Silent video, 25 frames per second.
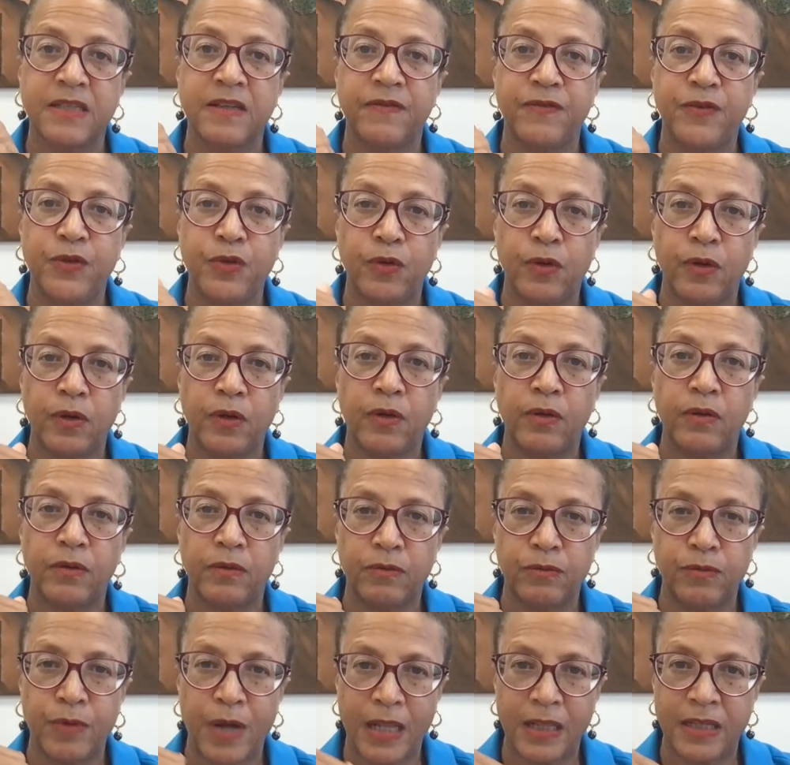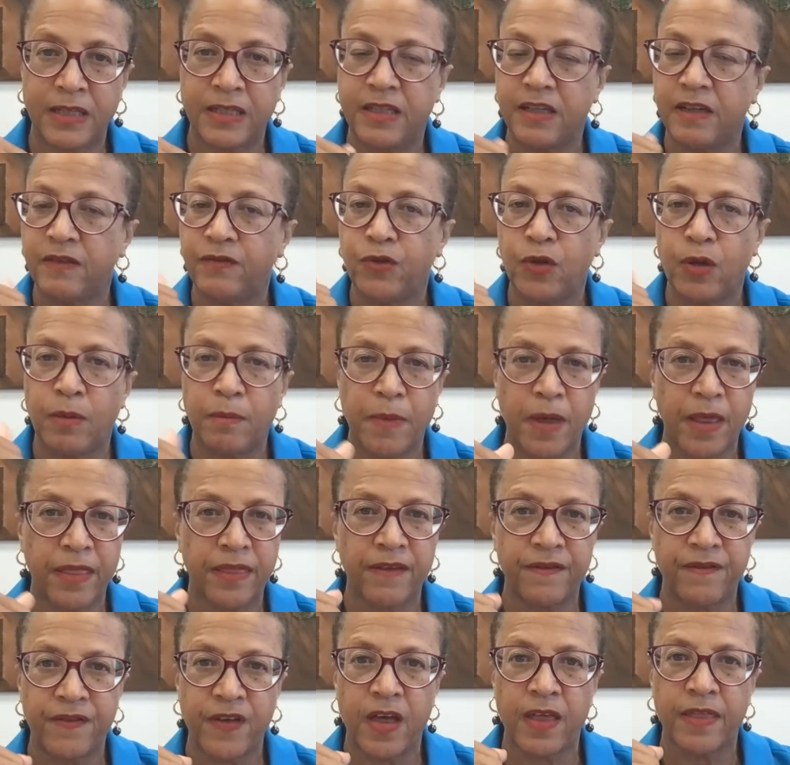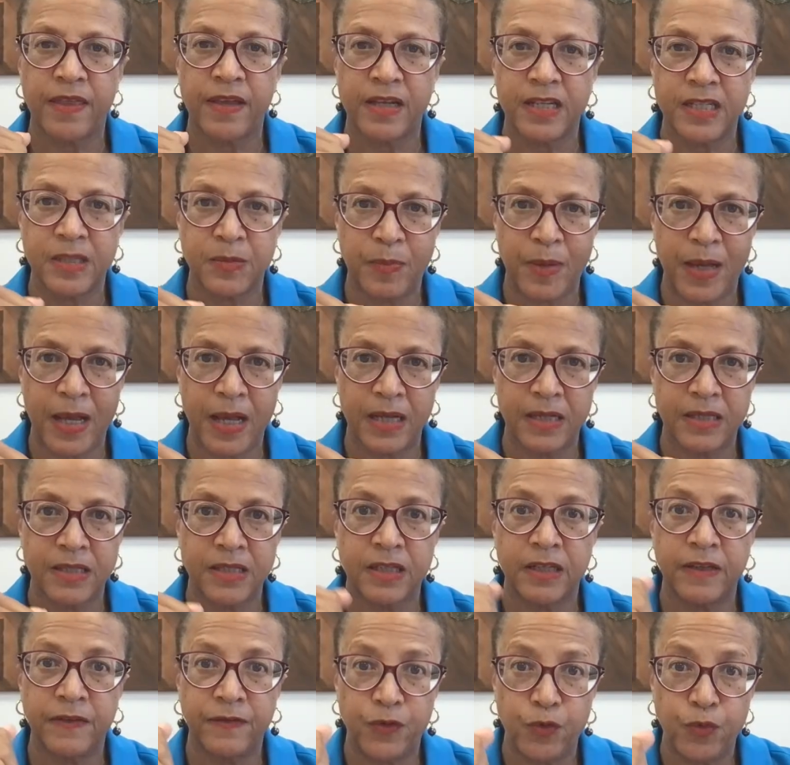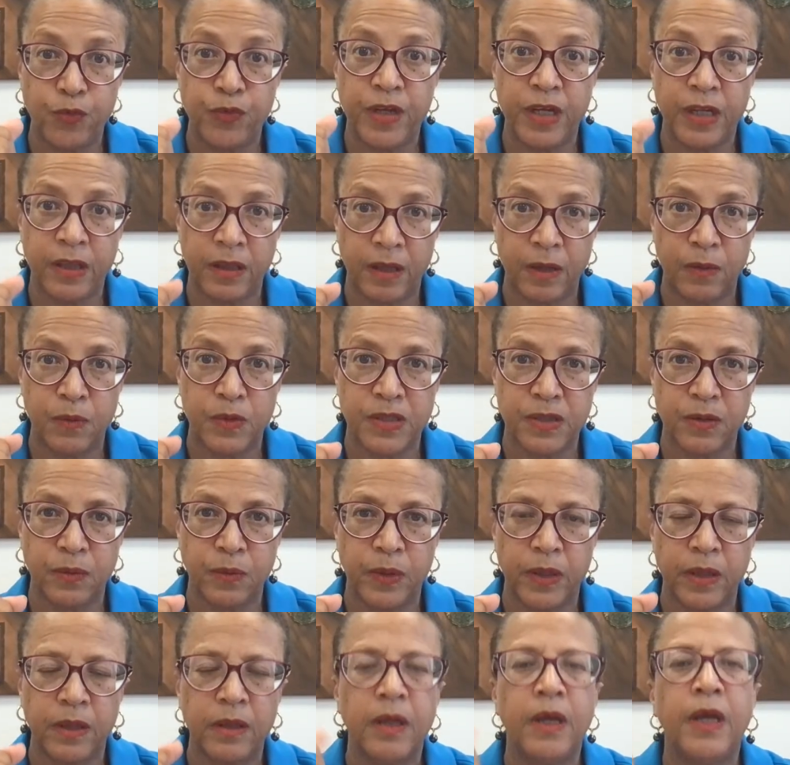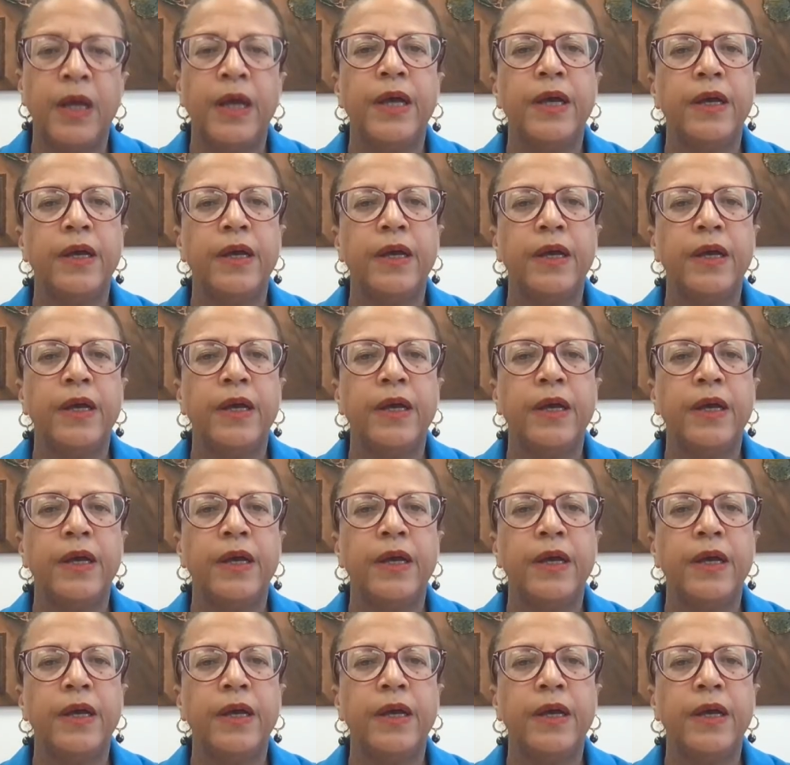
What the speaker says: if your relative, your mother, father has passed, and if you think there was a will,